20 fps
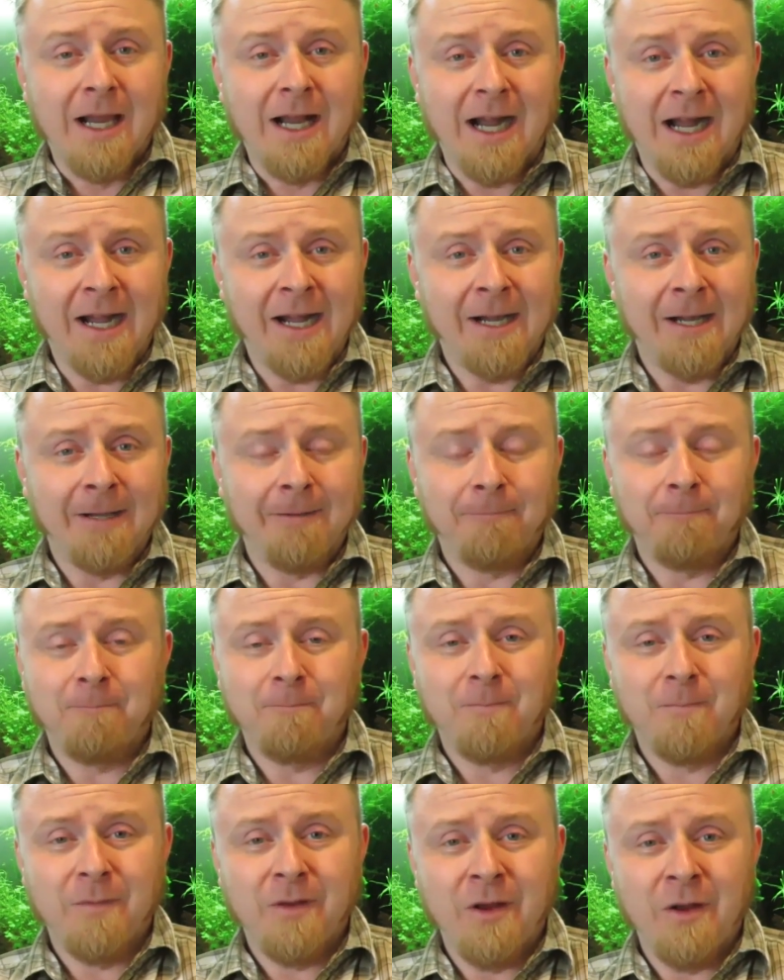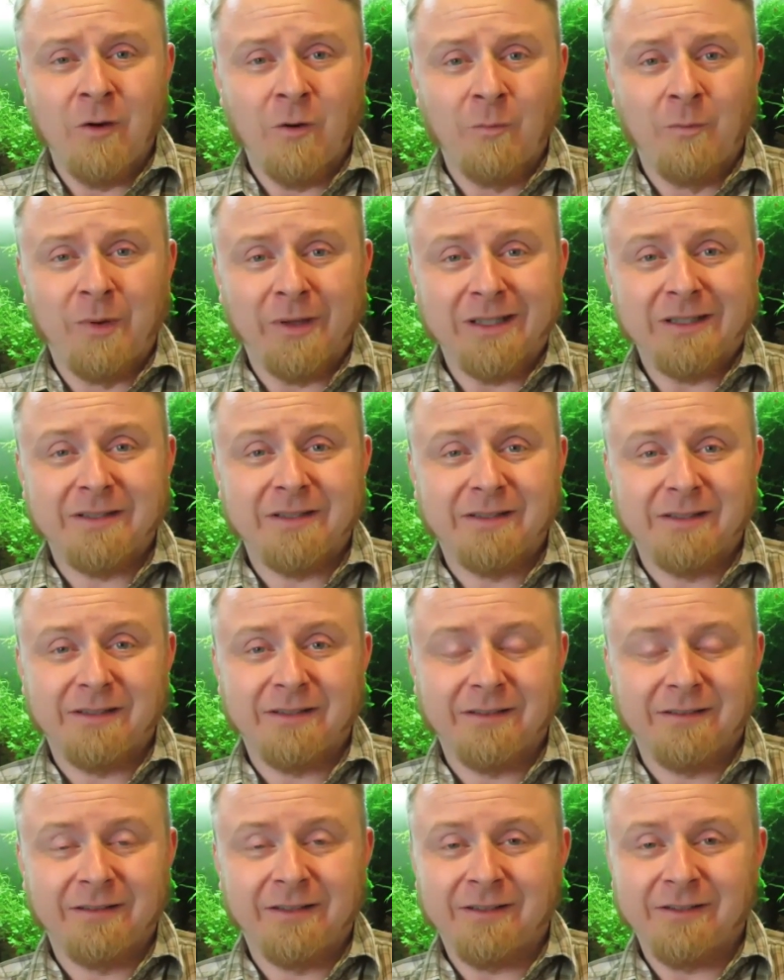You know, but
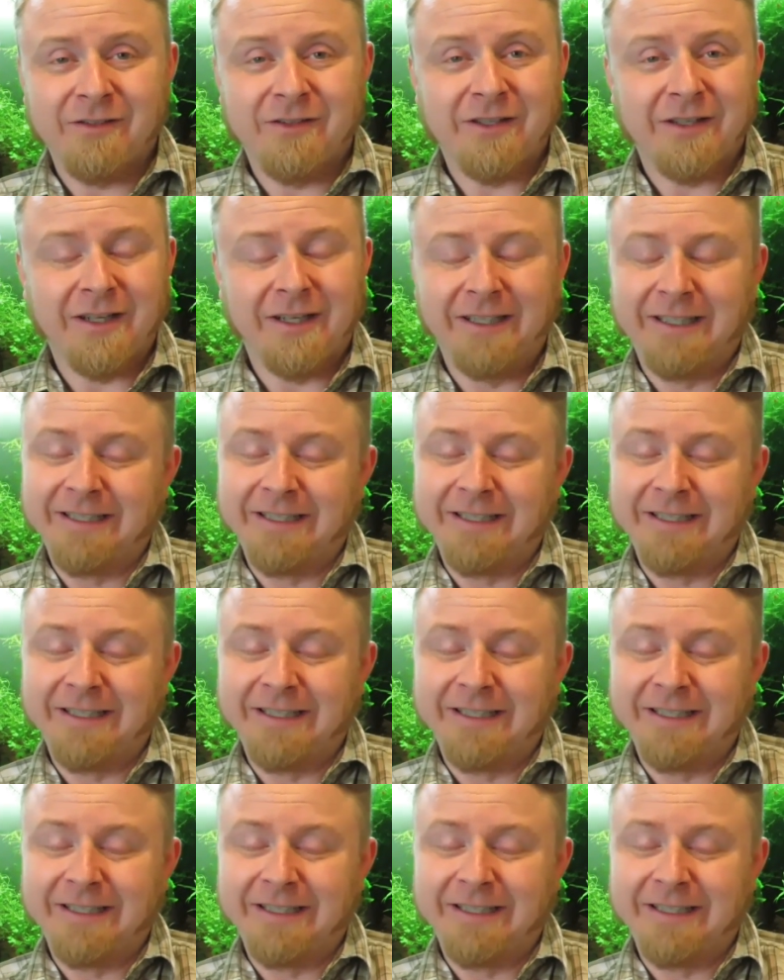there's